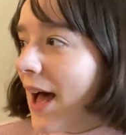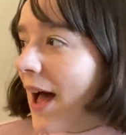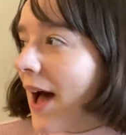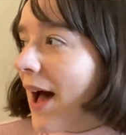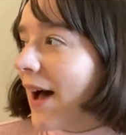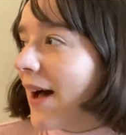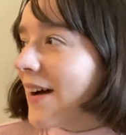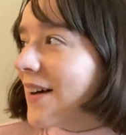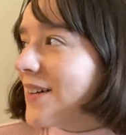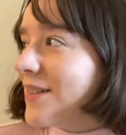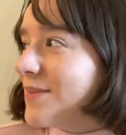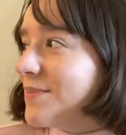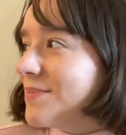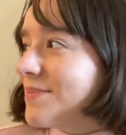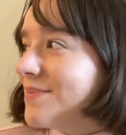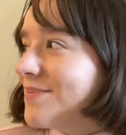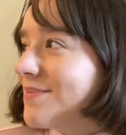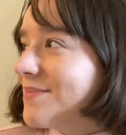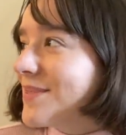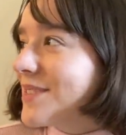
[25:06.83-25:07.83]

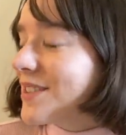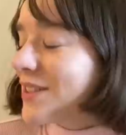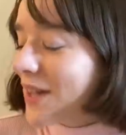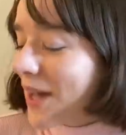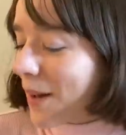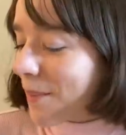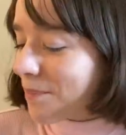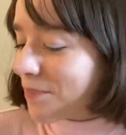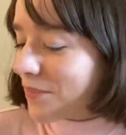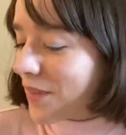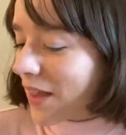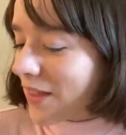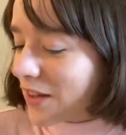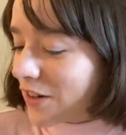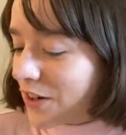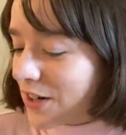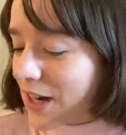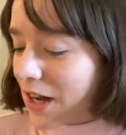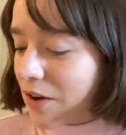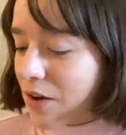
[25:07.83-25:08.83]
Um, so yeah, I think
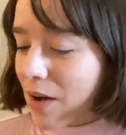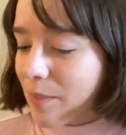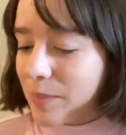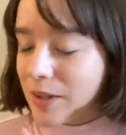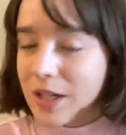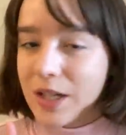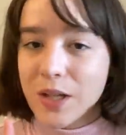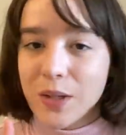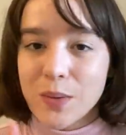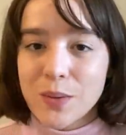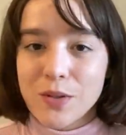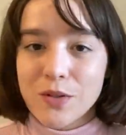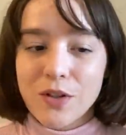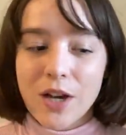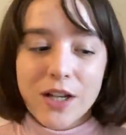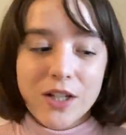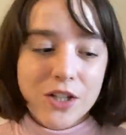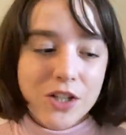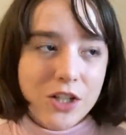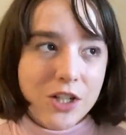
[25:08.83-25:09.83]
right now I'm gonna go
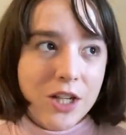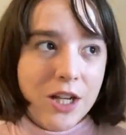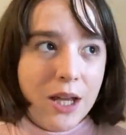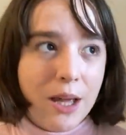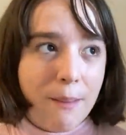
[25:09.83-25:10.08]
stretch,